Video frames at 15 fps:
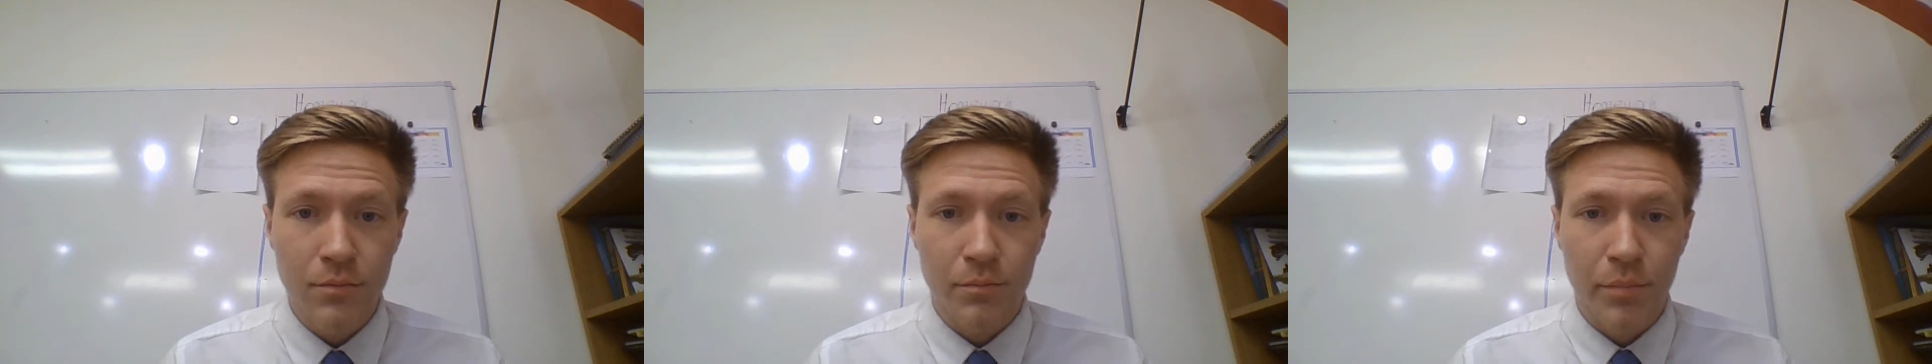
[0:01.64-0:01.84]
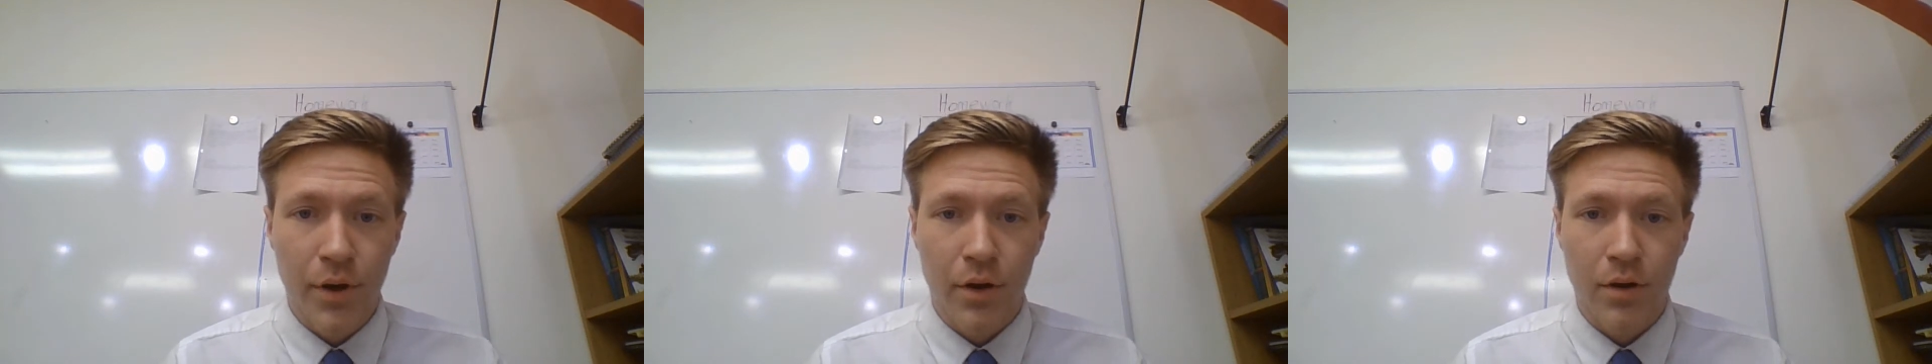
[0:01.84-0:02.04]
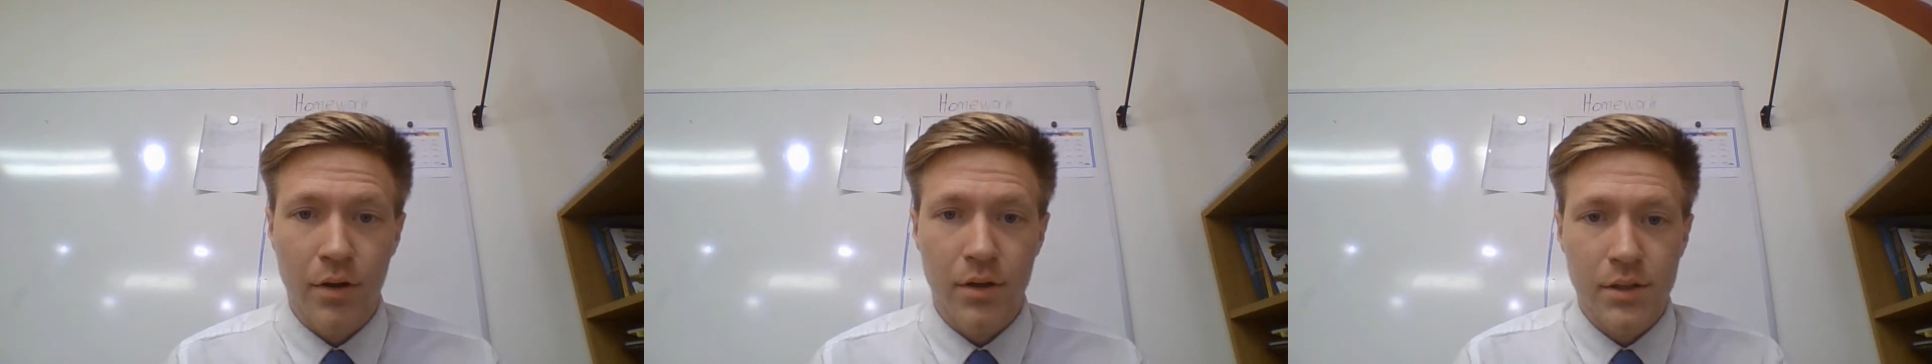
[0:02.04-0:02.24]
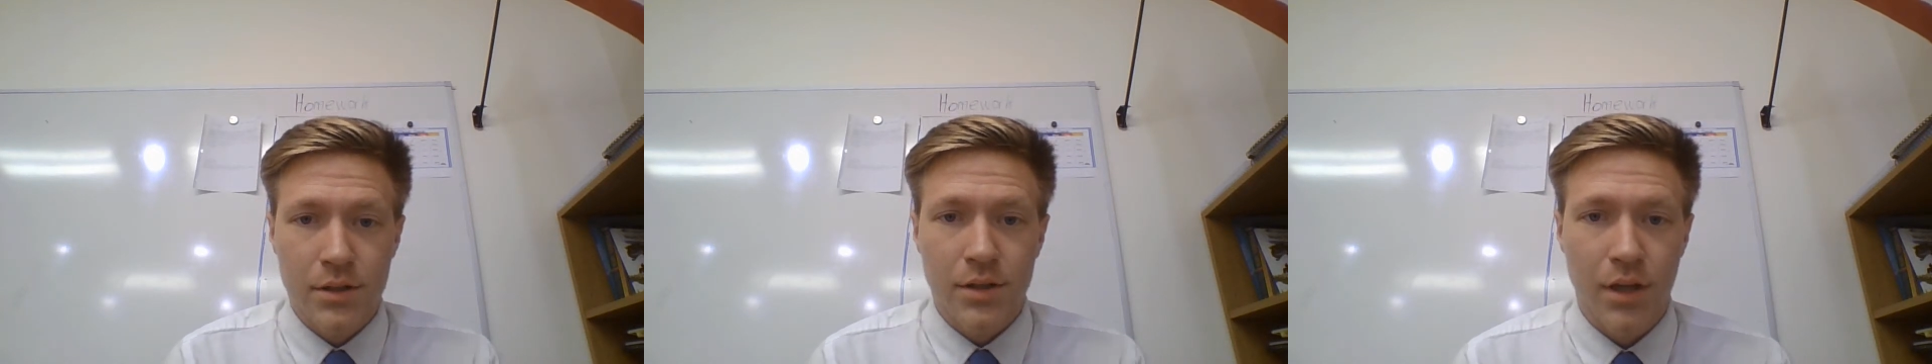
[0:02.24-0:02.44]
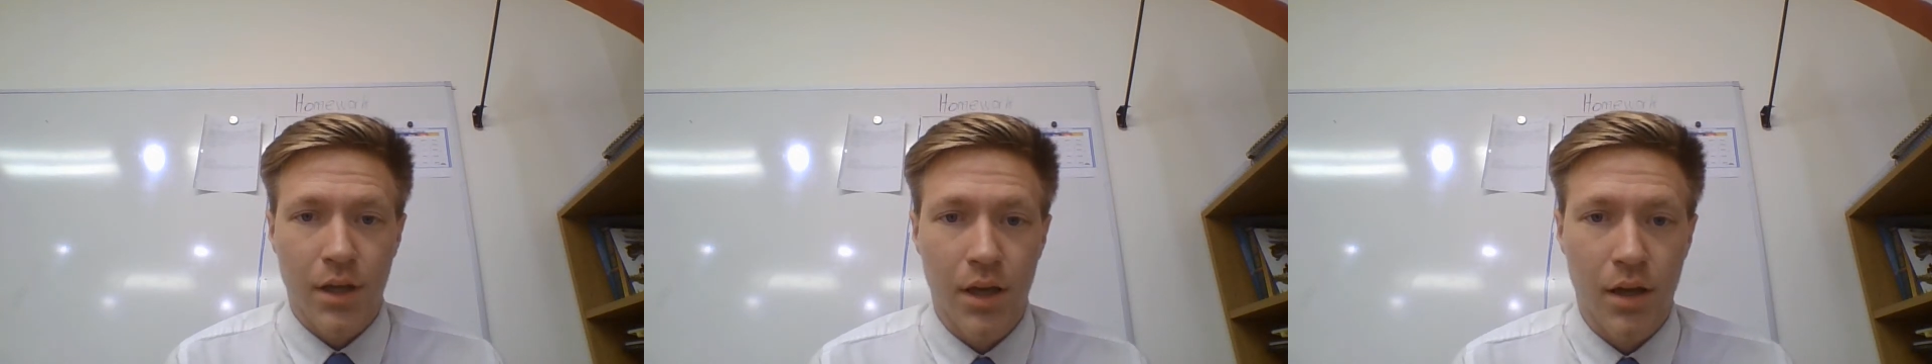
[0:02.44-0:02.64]

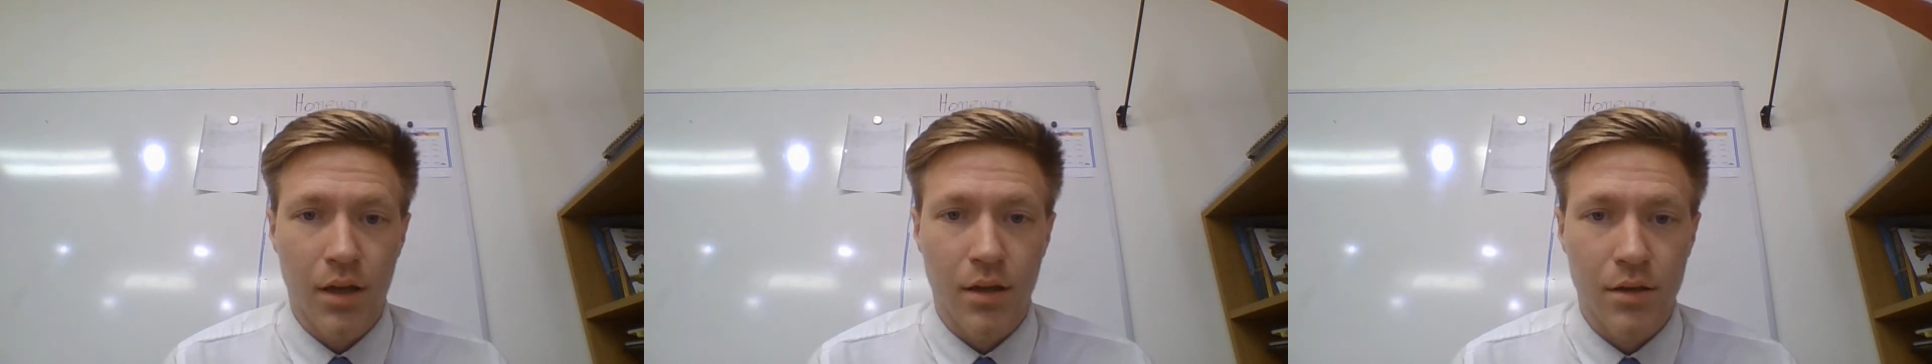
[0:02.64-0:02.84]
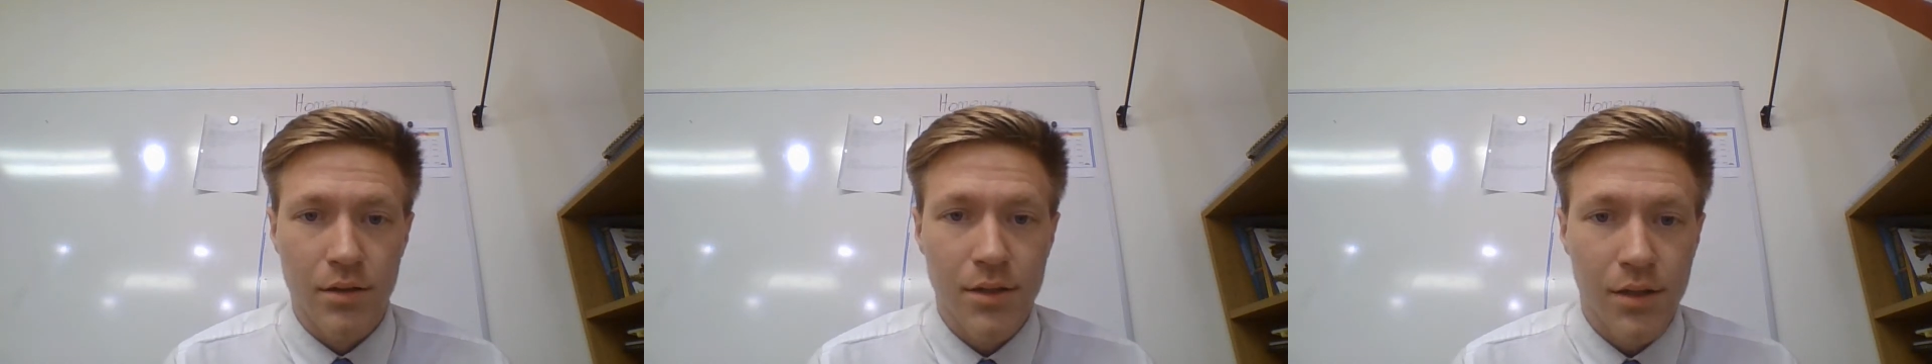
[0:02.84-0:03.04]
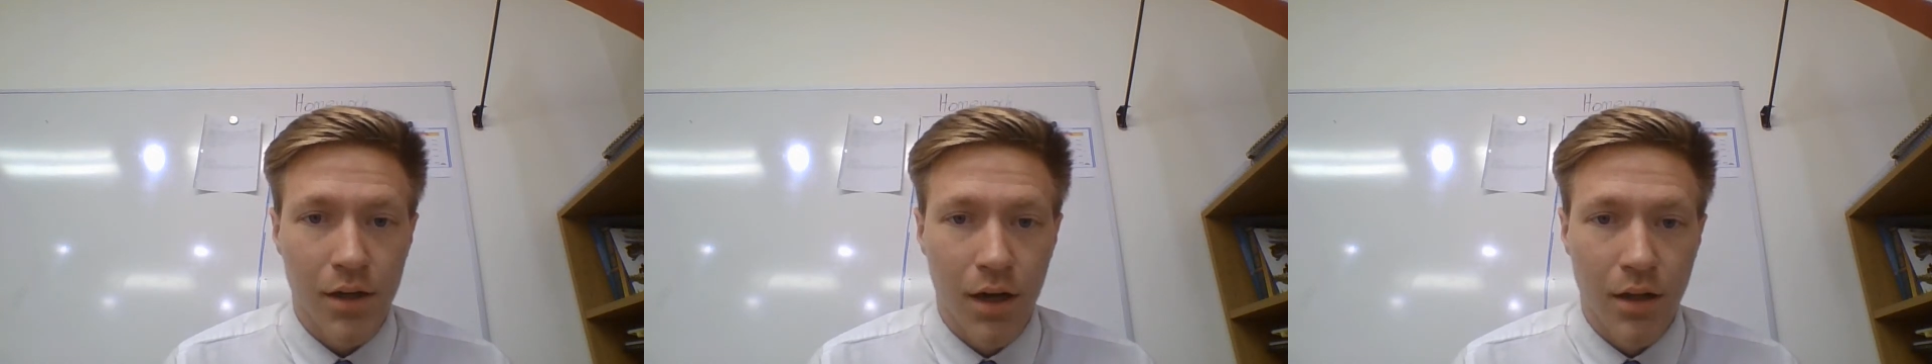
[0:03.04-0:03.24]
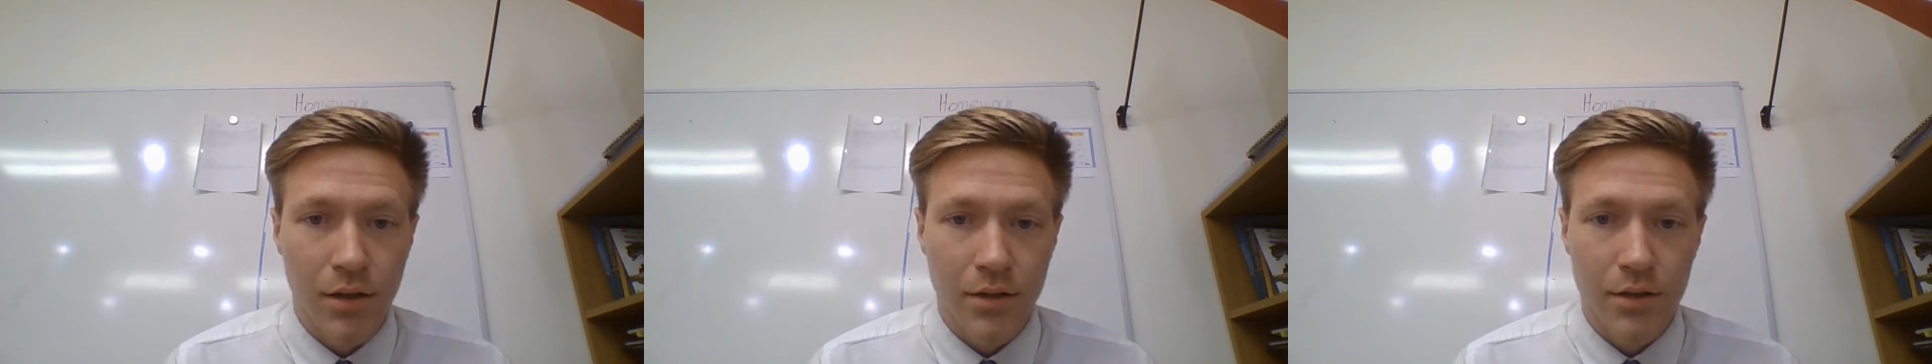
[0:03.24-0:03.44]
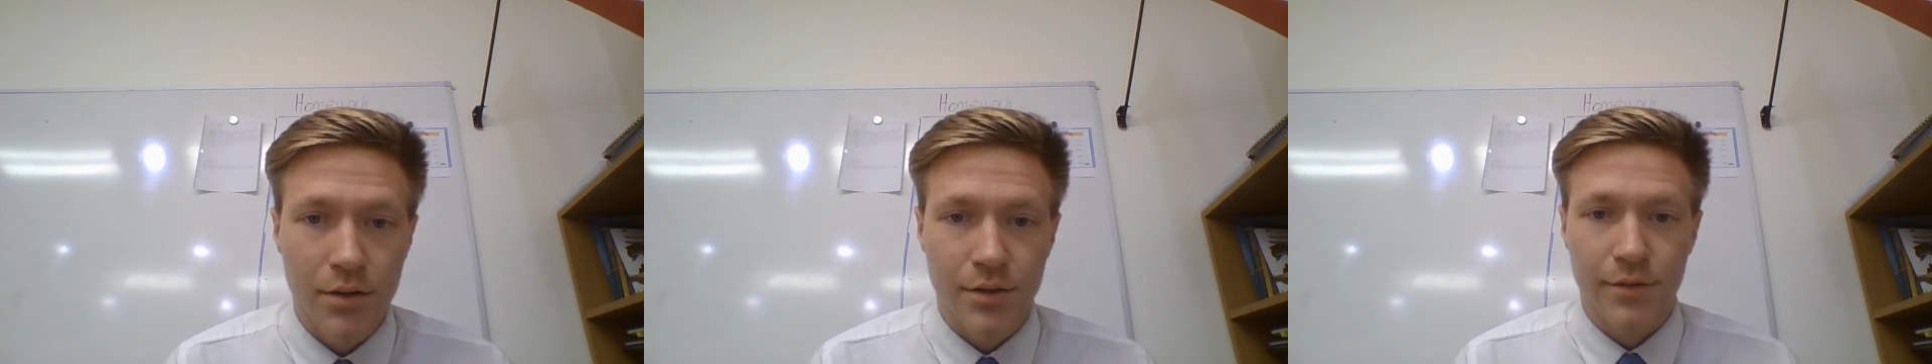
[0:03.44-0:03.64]
Parents and
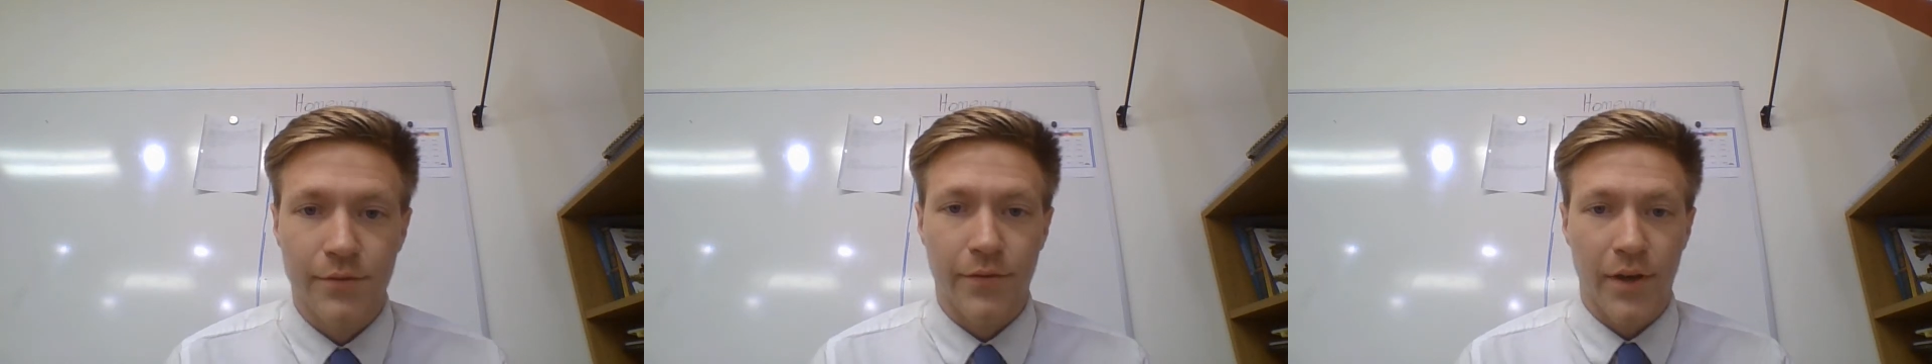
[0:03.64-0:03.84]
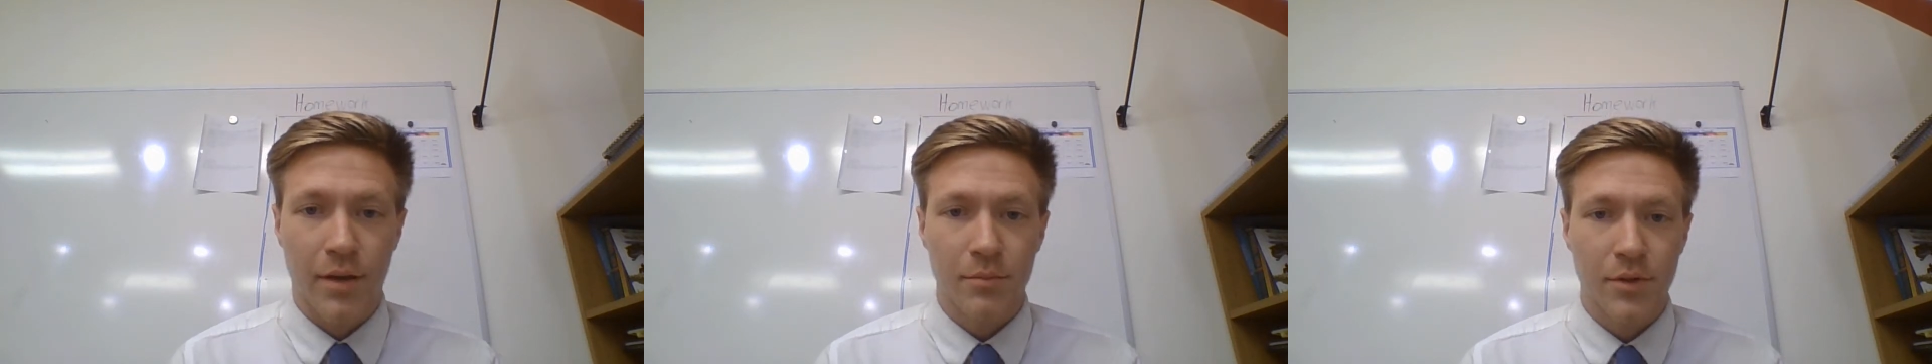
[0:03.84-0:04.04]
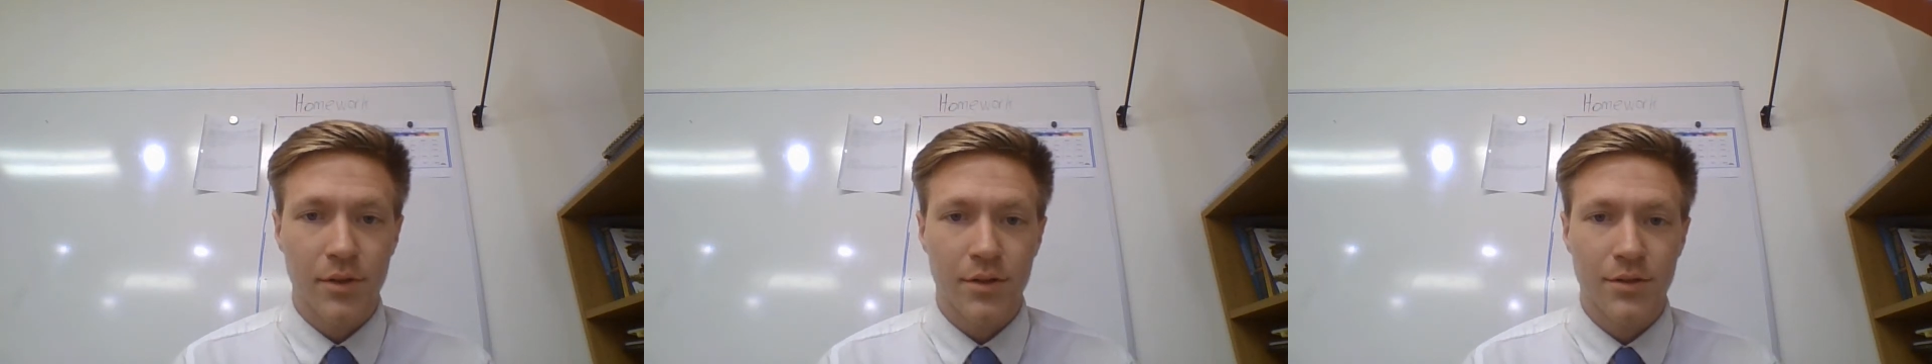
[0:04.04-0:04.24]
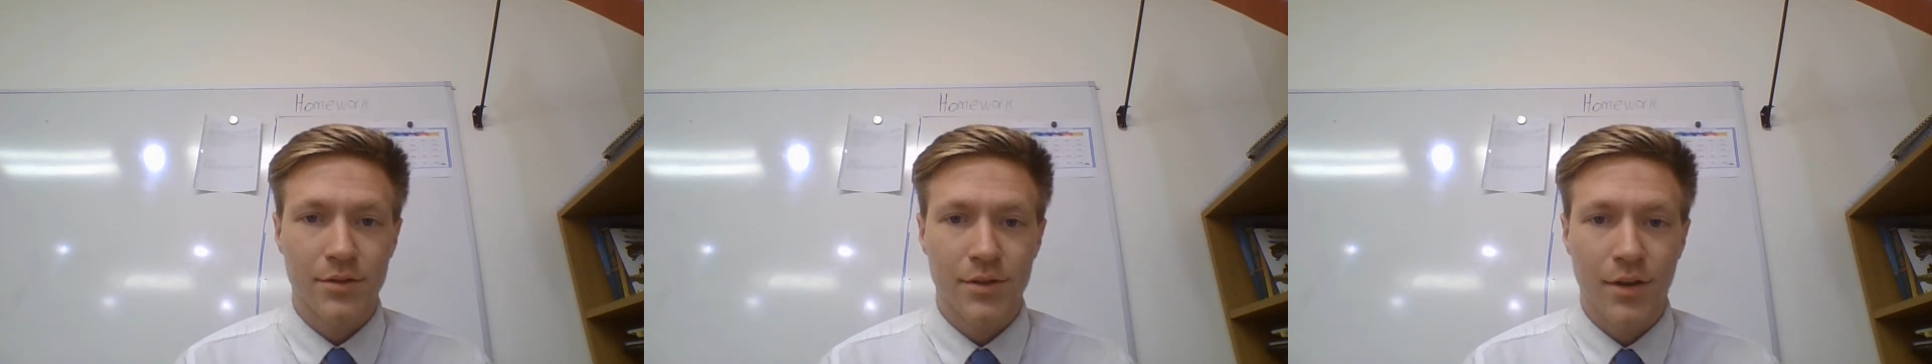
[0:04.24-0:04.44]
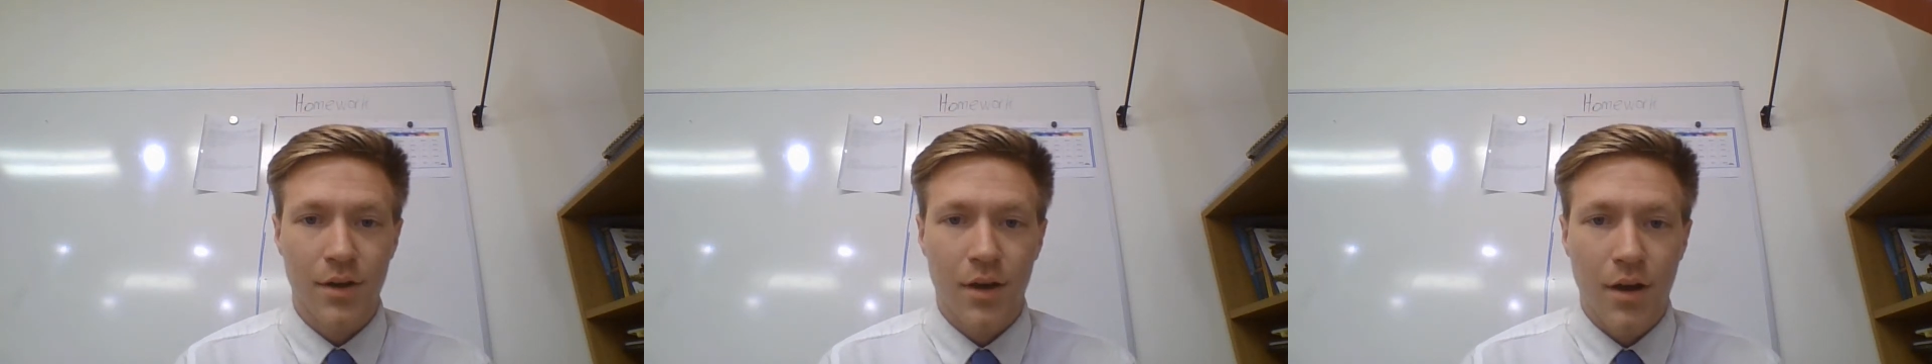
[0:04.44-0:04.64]
scholars and families.